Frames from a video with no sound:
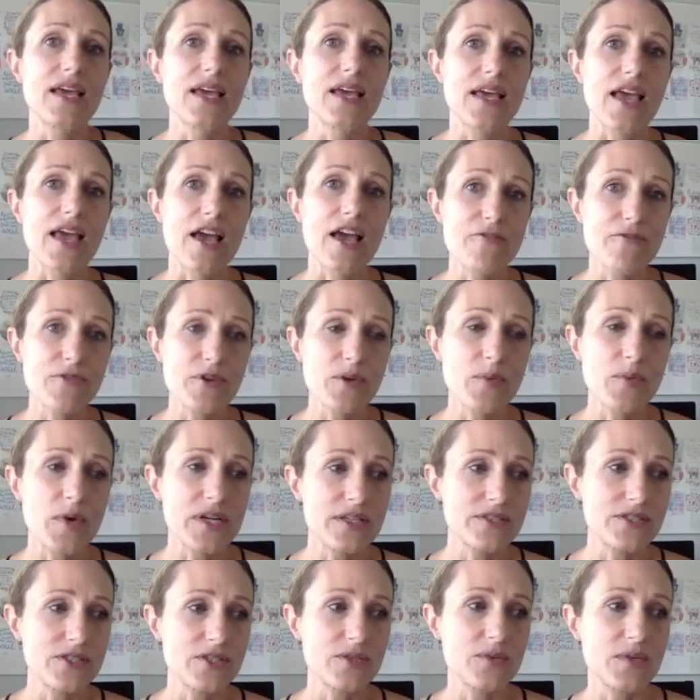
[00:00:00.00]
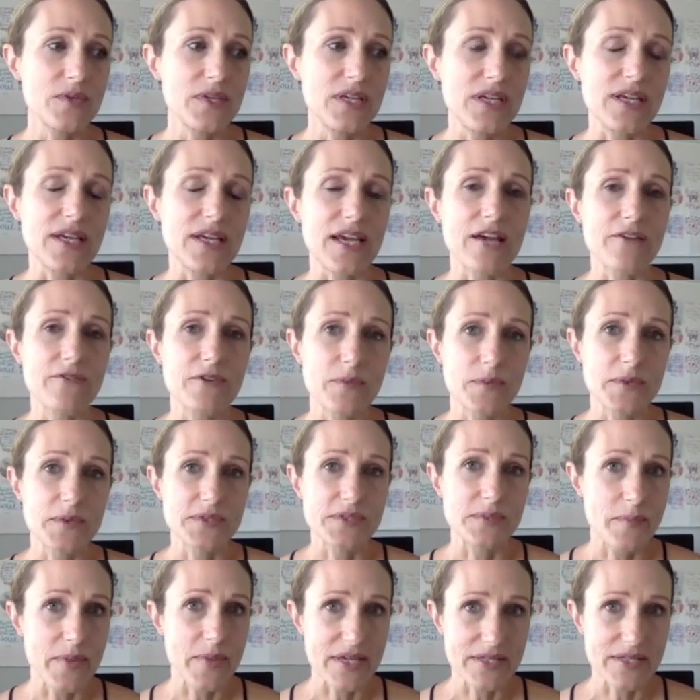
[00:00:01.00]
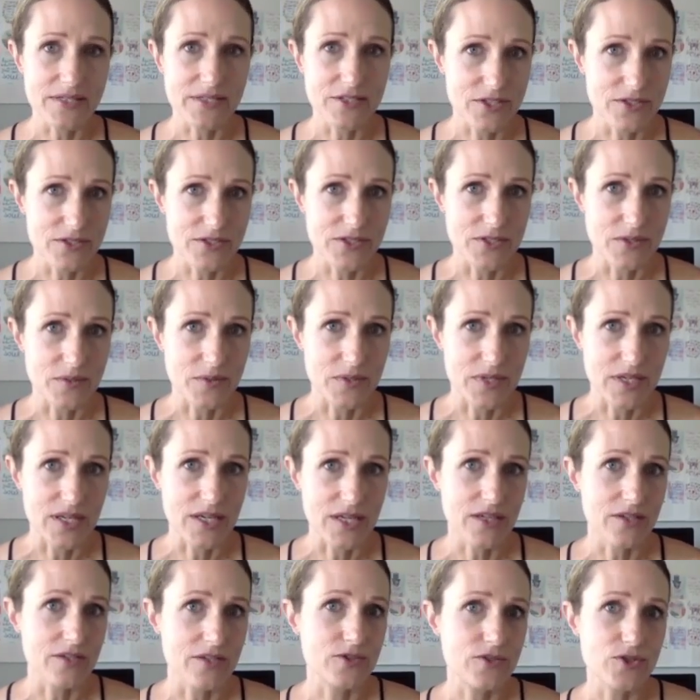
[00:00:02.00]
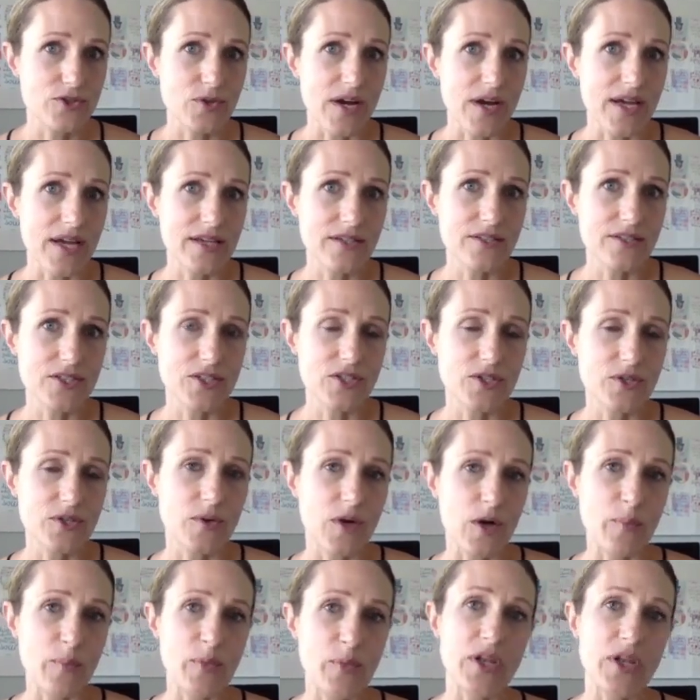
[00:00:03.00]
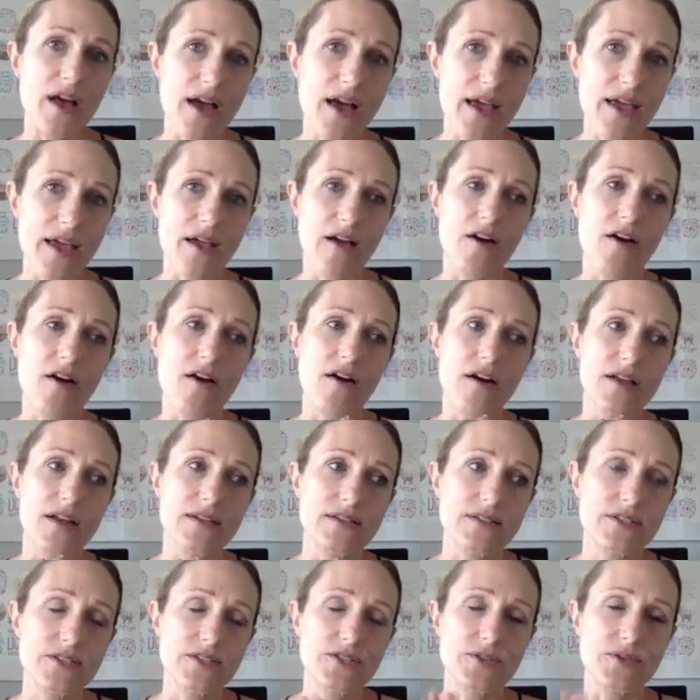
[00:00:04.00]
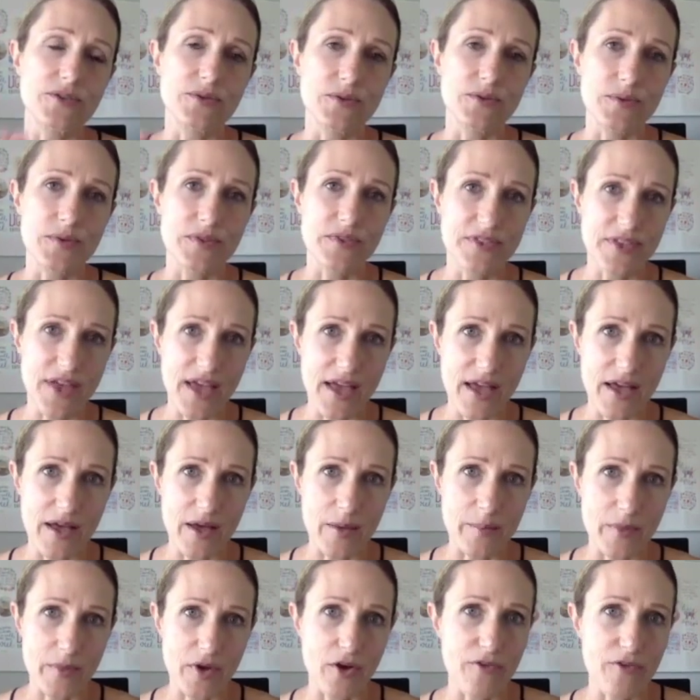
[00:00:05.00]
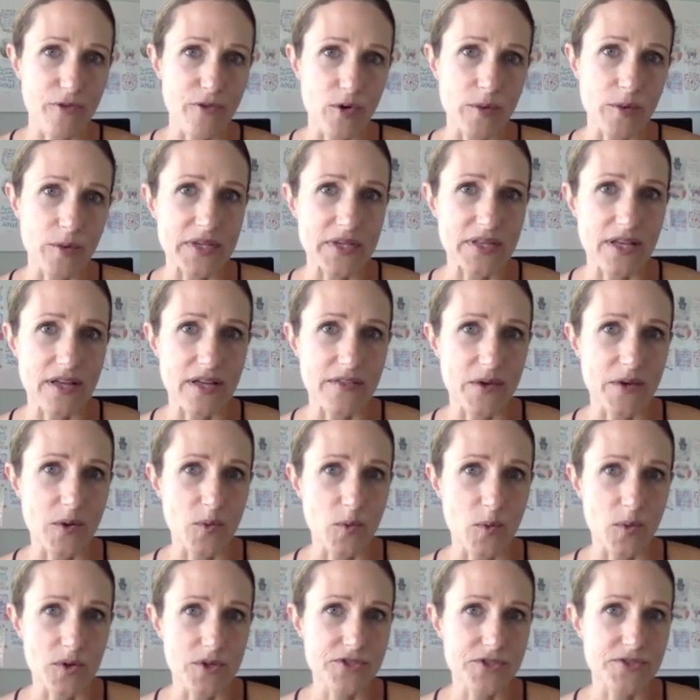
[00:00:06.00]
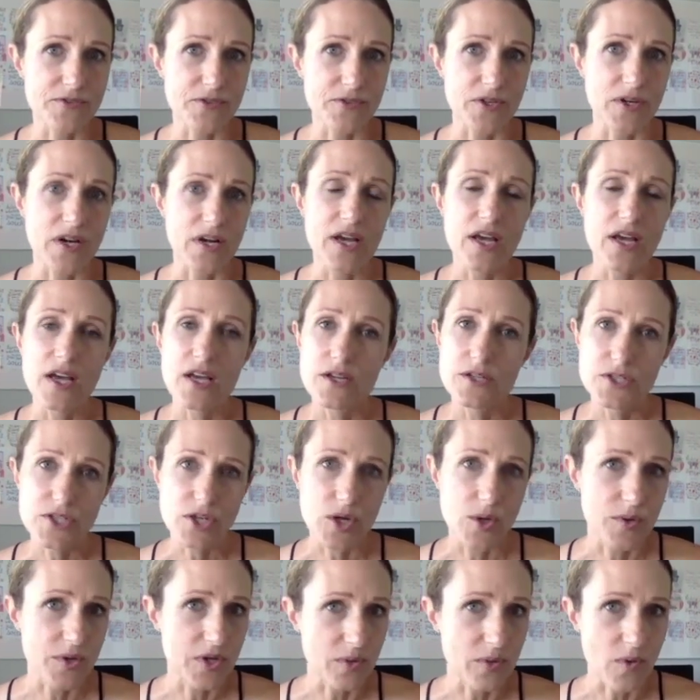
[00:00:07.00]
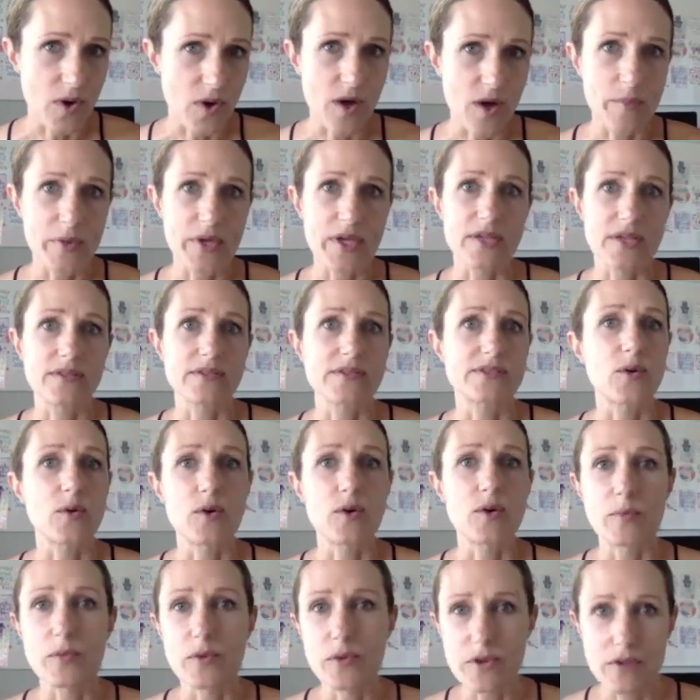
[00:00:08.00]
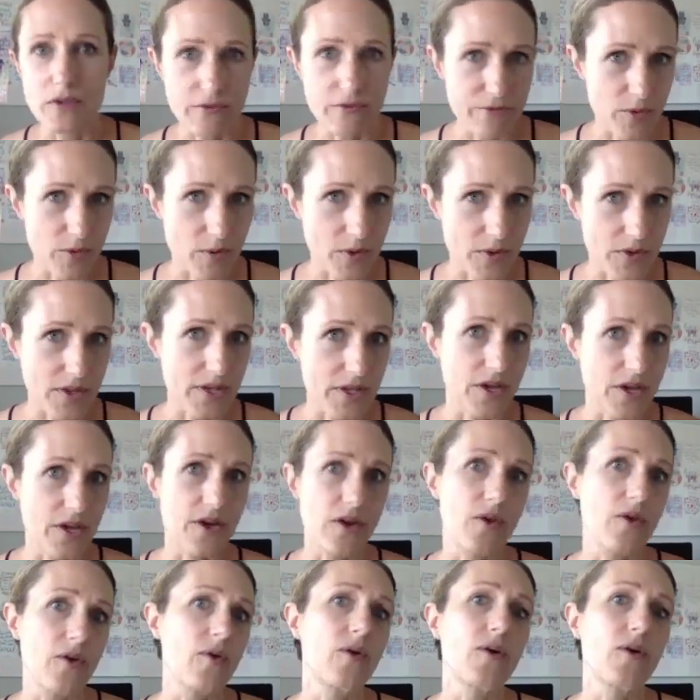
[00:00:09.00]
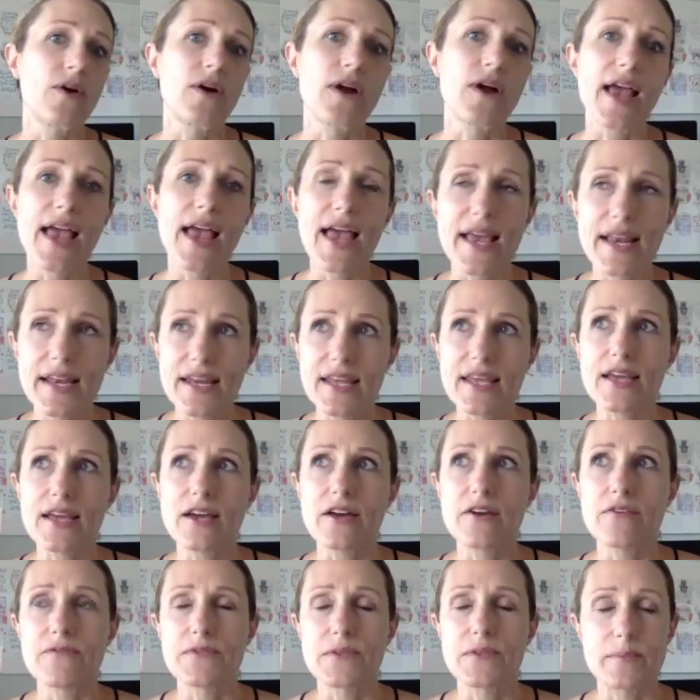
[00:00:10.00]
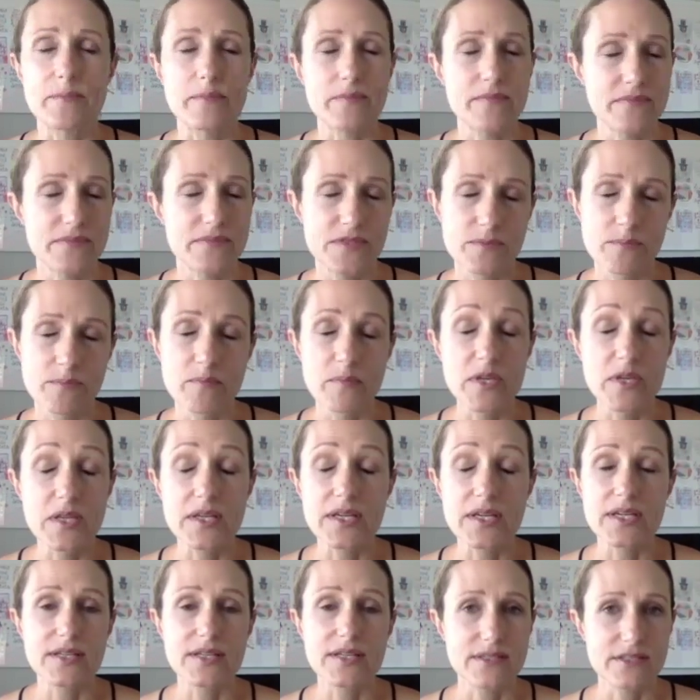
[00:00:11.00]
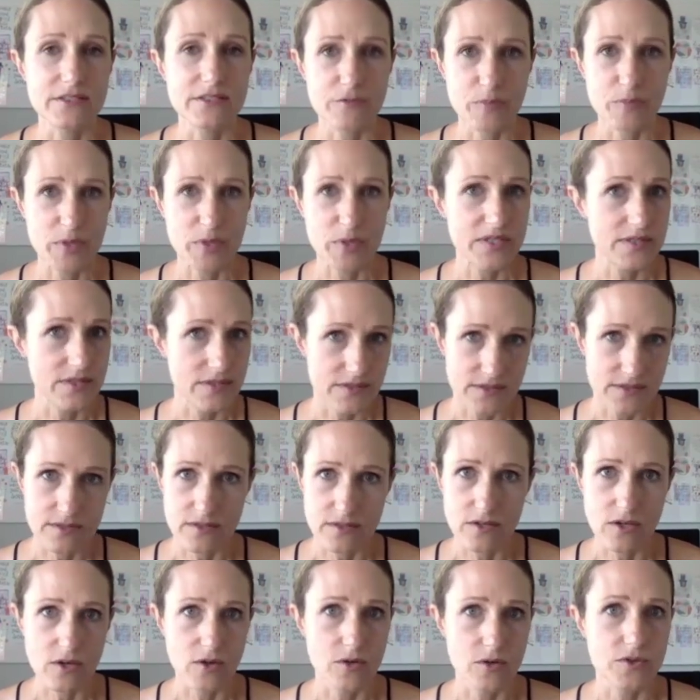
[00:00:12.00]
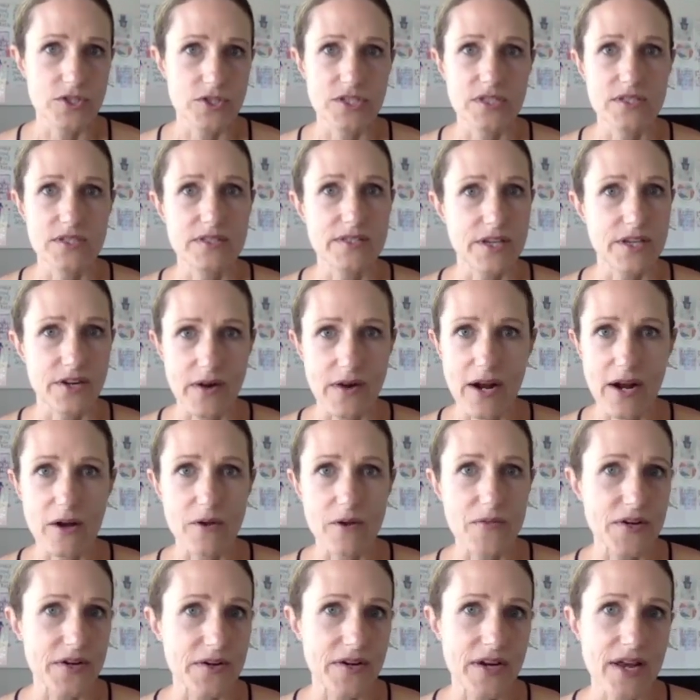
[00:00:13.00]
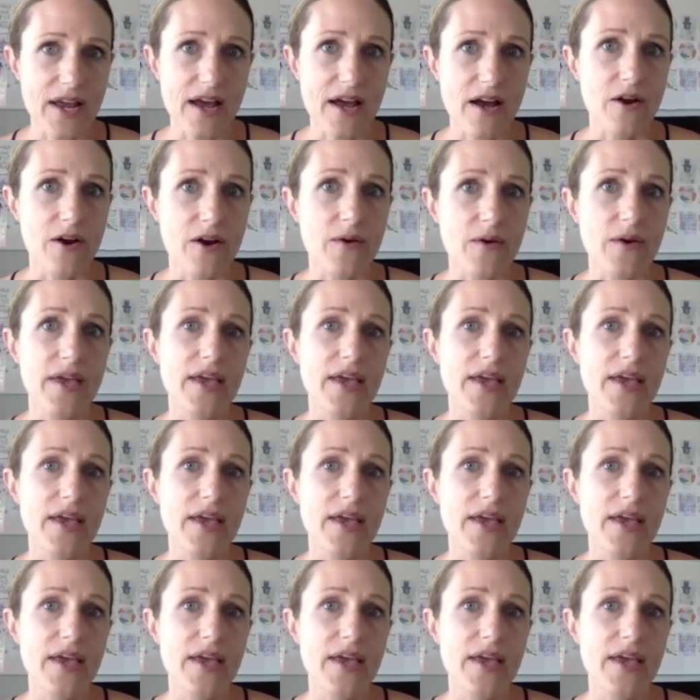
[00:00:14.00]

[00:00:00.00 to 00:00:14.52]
everyone is unique. Everyone's message is unique. Trying to apply onto them a formula that works for Tony Robbins or Marie Forleo or any of the millions of business coaches that are out there now,